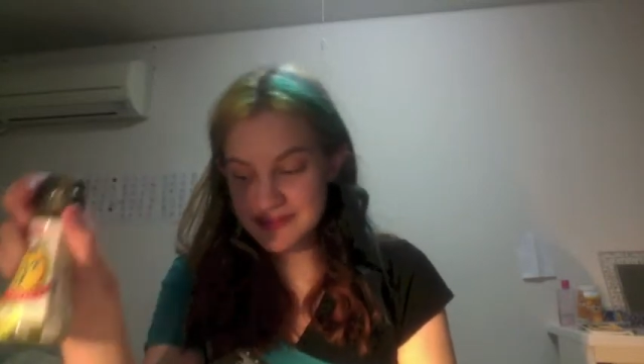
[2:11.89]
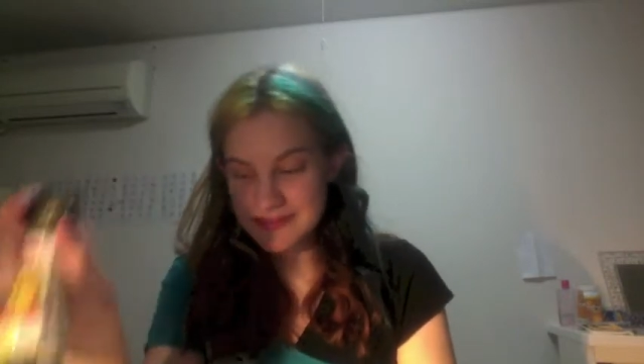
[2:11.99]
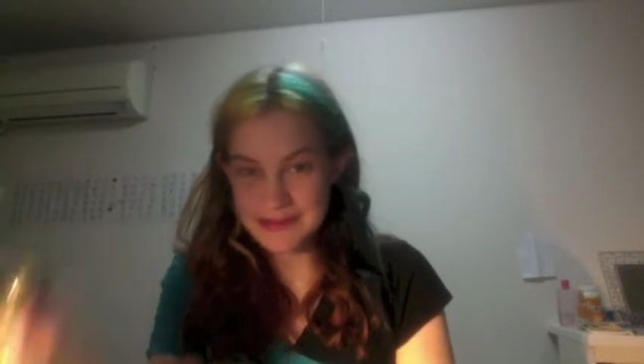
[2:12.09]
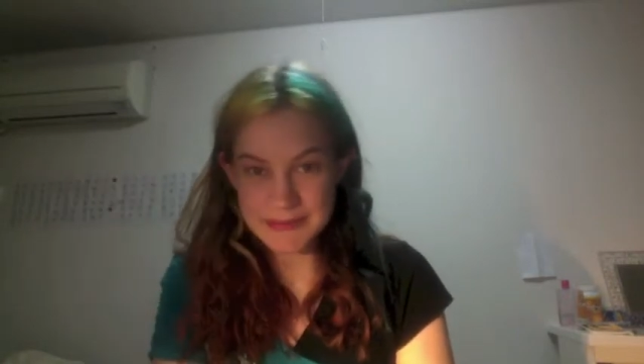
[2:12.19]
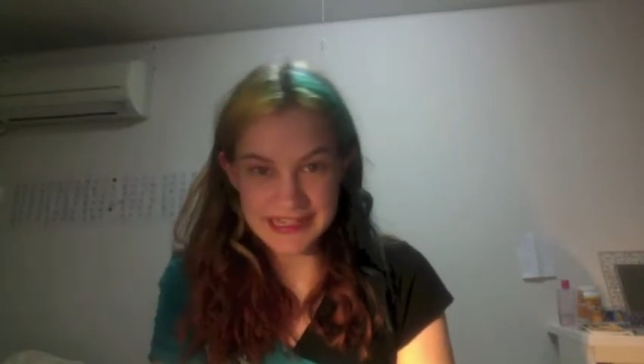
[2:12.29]

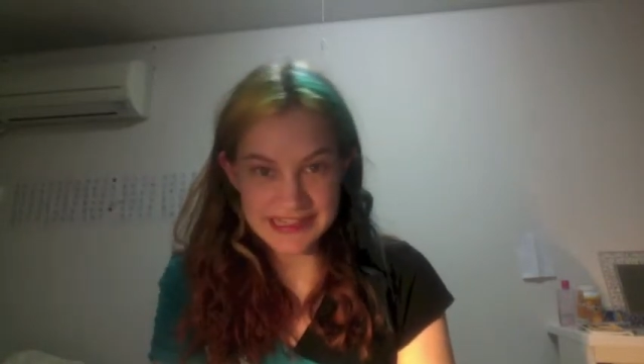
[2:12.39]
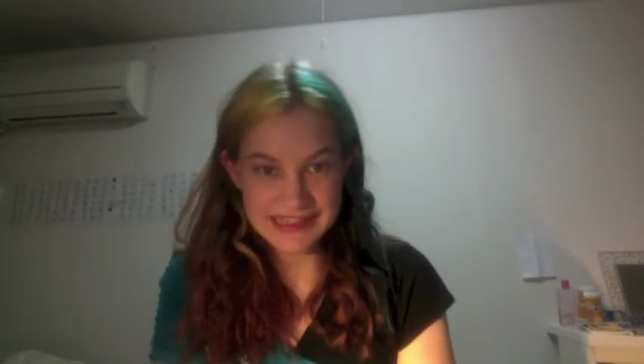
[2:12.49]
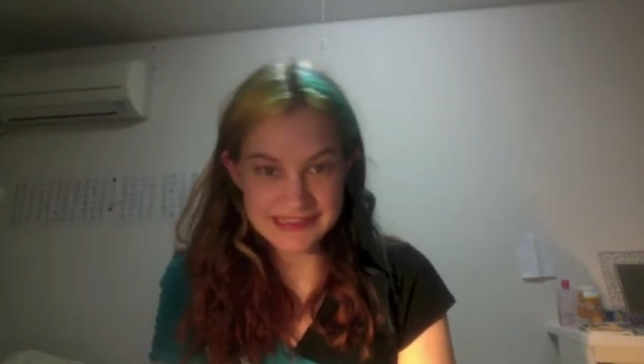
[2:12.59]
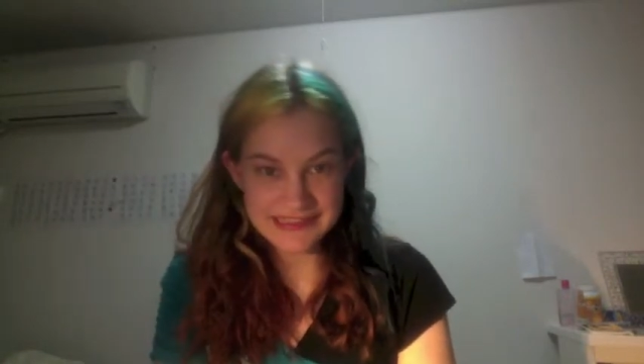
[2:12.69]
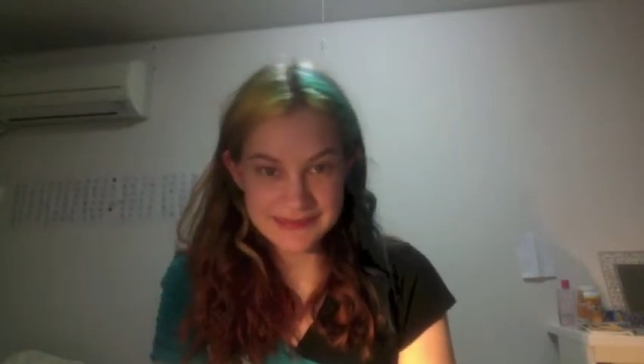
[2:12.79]
the
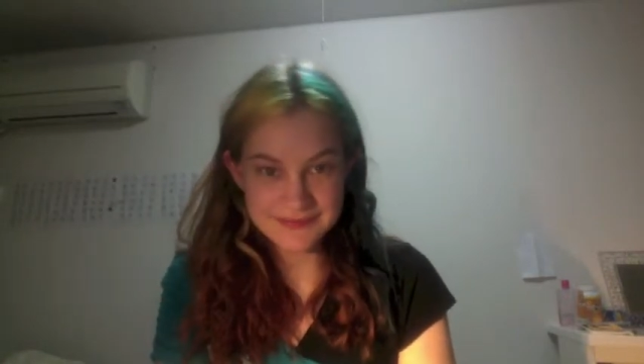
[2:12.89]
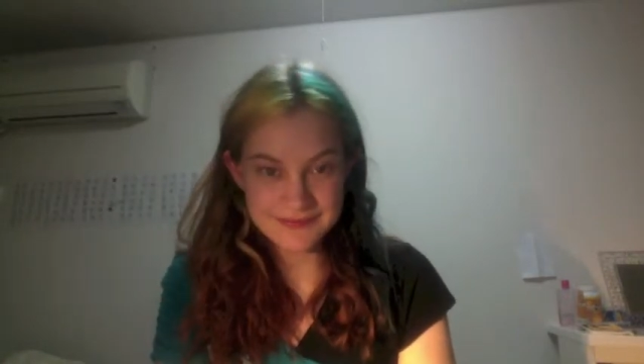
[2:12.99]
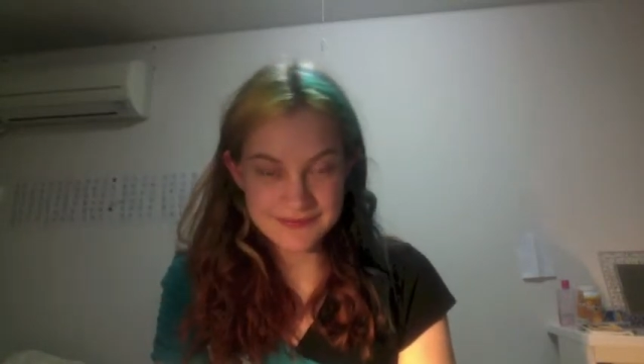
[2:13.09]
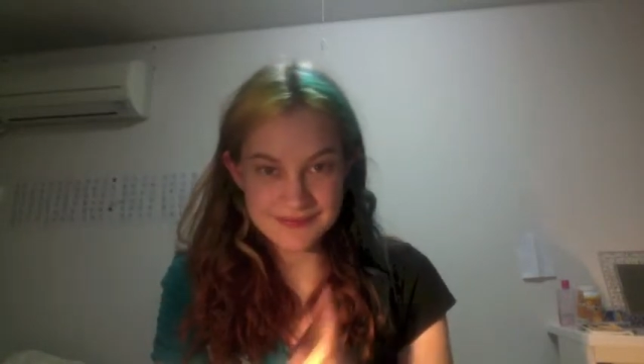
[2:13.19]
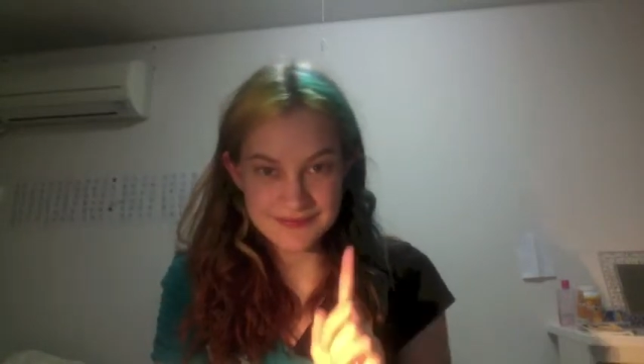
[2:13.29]
pancakes.
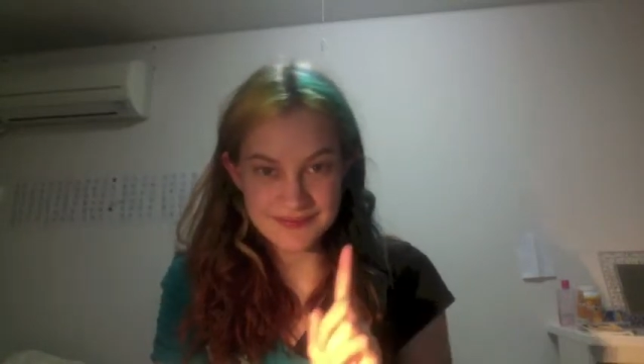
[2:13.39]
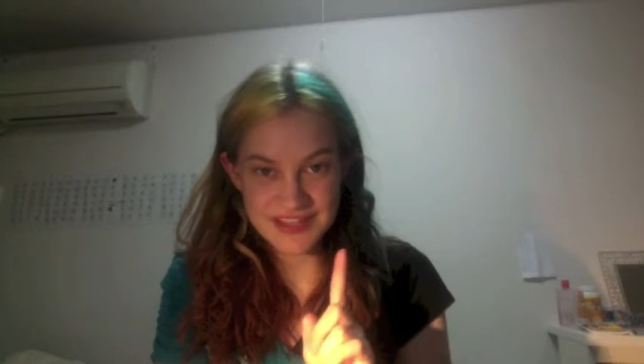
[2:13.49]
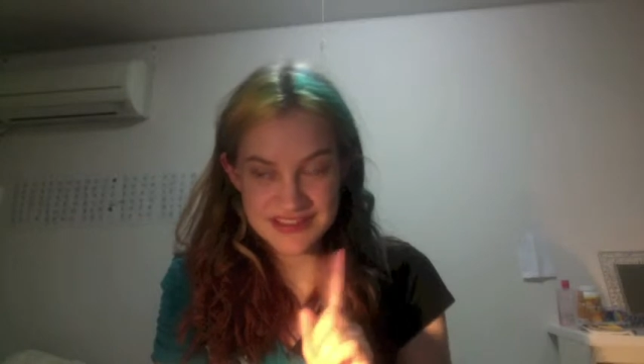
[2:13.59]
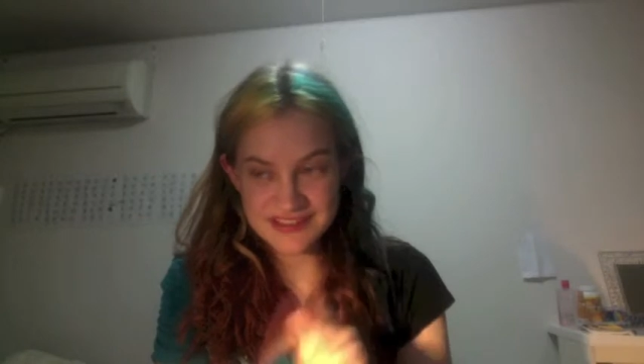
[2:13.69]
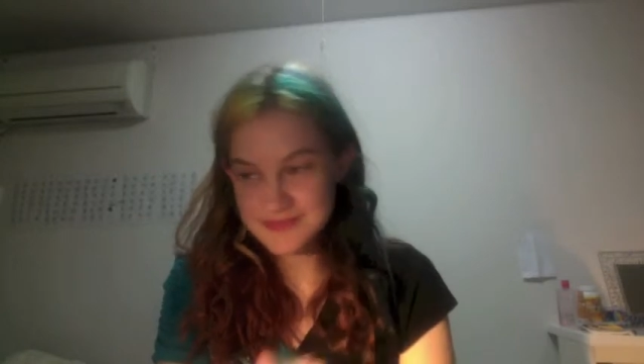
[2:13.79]

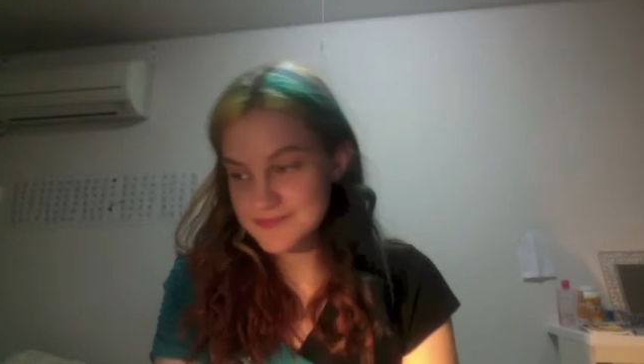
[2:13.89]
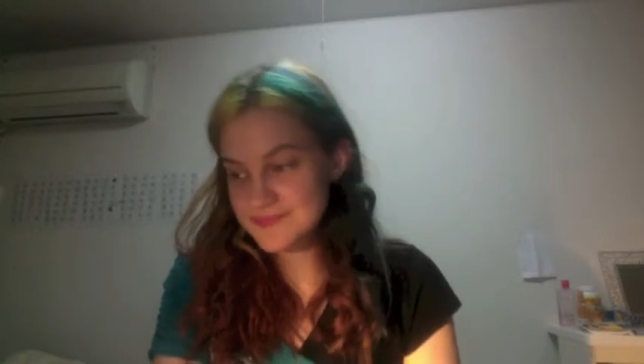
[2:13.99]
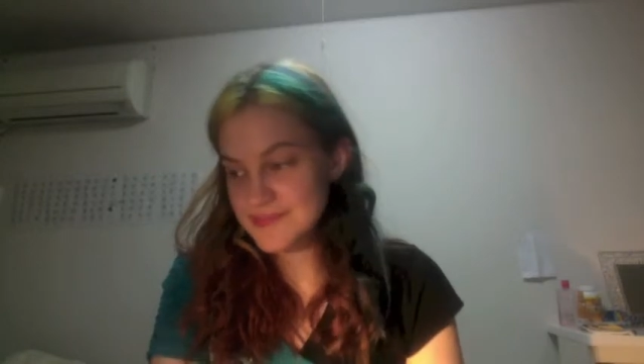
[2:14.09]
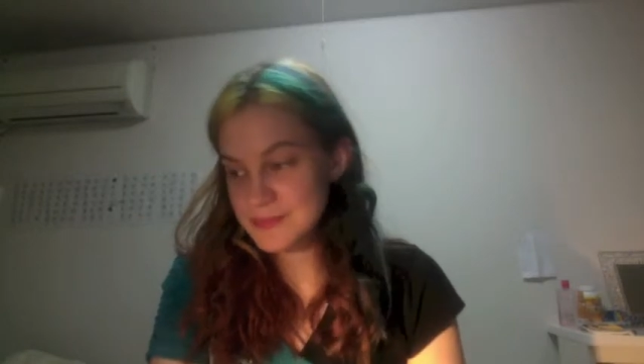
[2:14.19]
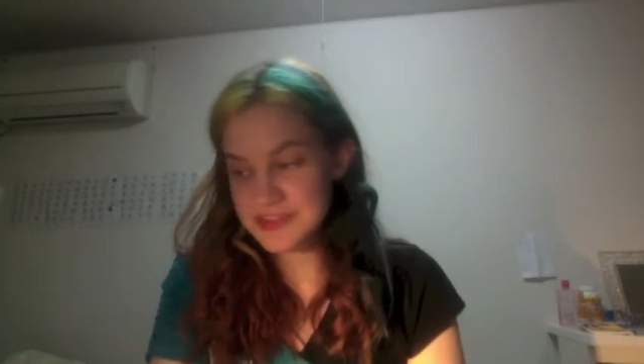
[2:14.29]
Yes,
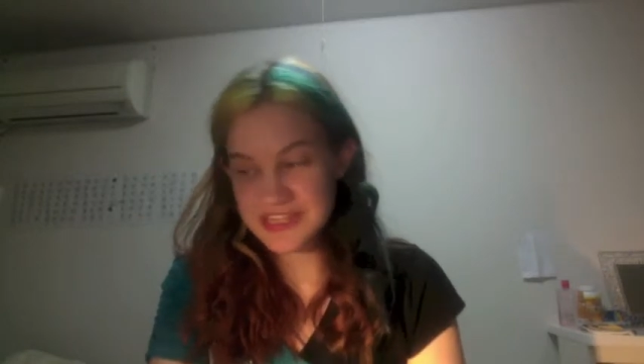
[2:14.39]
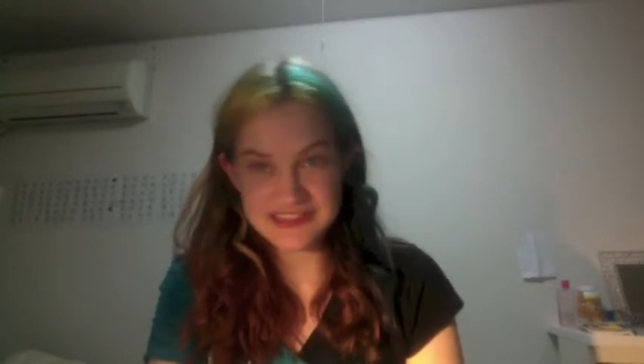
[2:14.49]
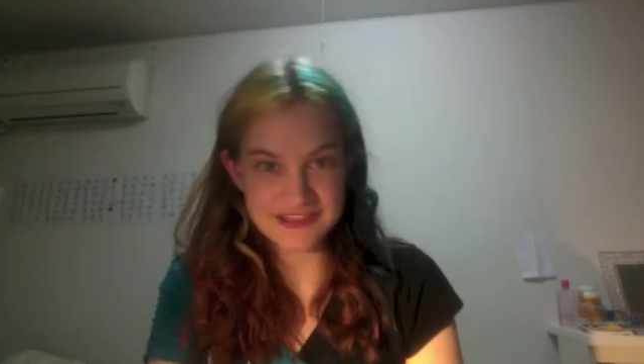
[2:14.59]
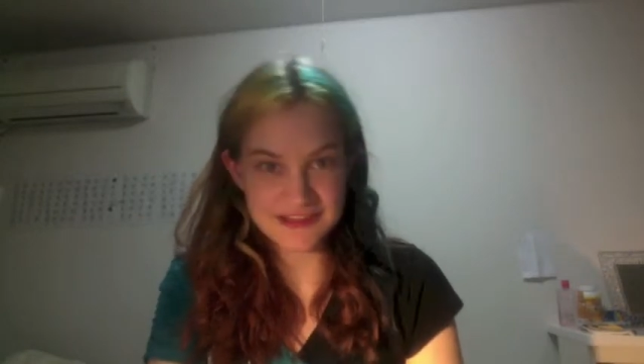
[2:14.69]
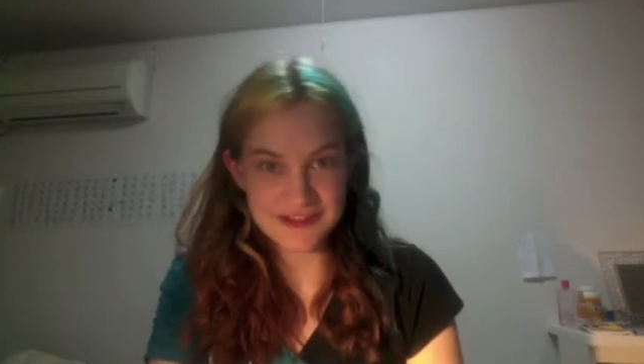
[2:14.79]
but that is
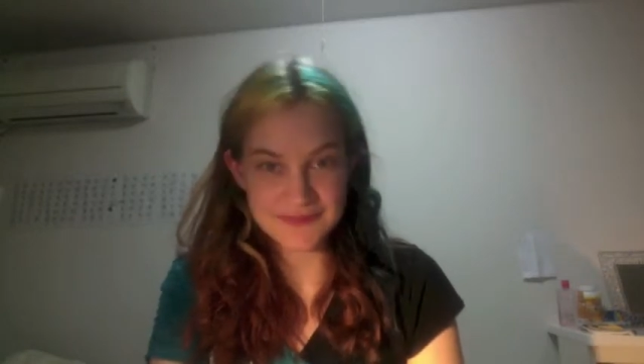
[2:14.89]
not all.